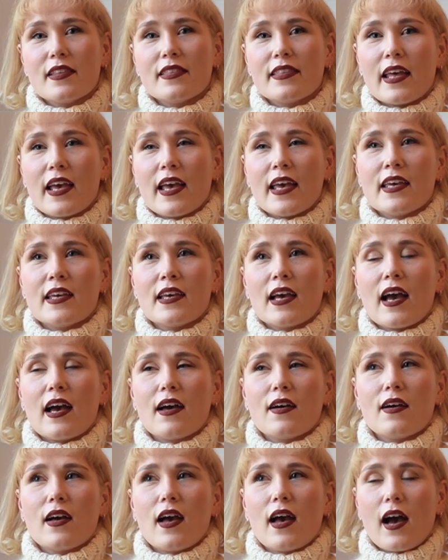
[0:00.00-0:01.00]
They
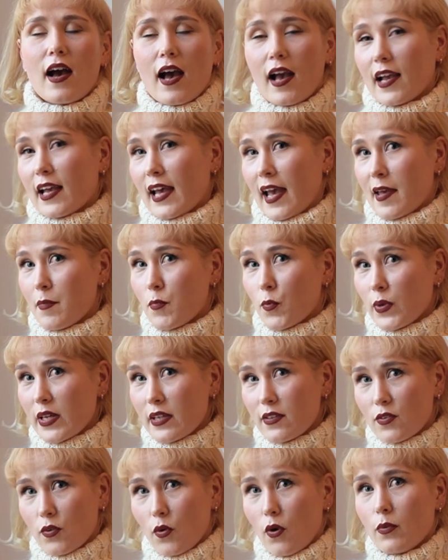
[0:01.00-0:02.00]
came
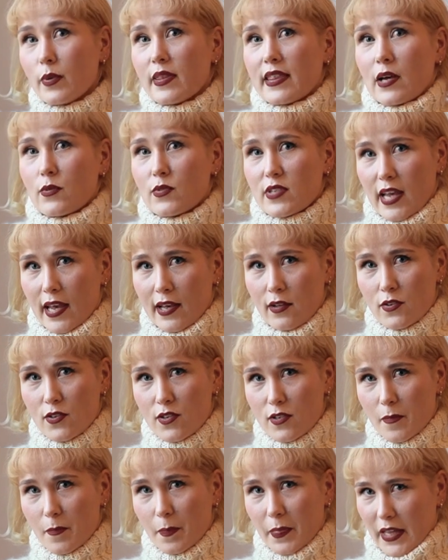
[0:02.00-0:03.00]
with or without
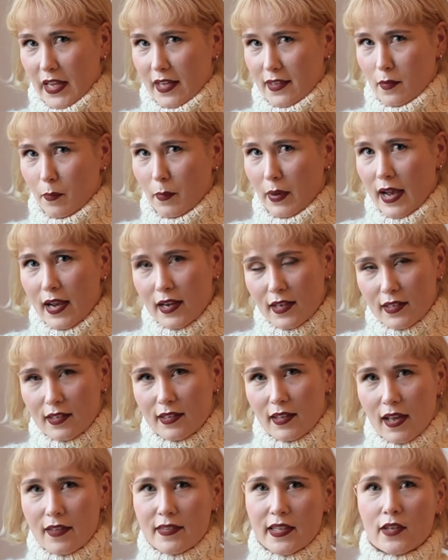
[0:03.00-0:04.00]
tails at the back
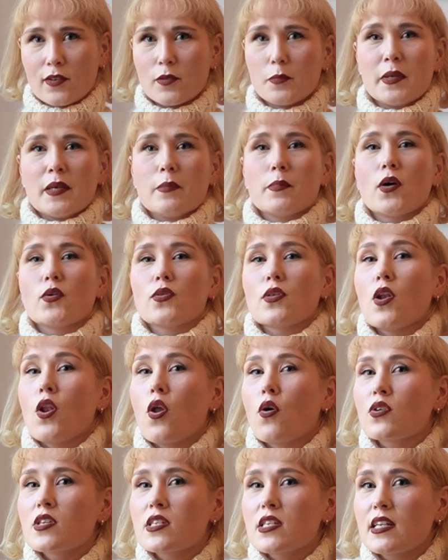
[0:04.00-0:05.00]
and they could be both
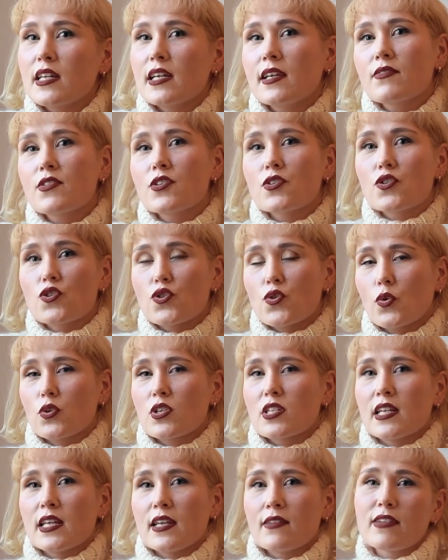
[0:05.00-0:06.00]
long sleeved, short
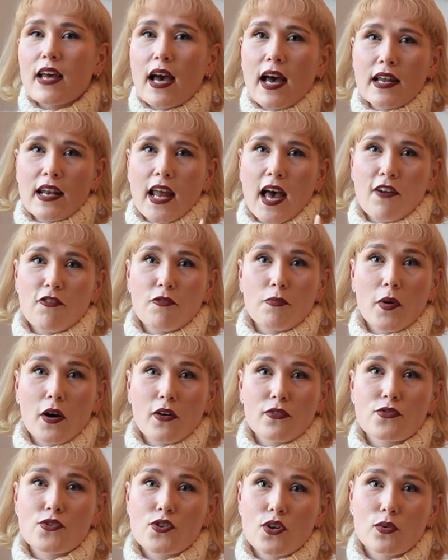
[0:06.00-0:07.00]
sleeved and have
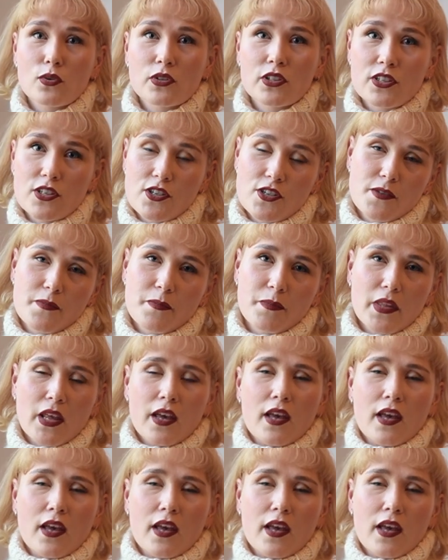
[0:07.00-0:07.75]
puff shoulders.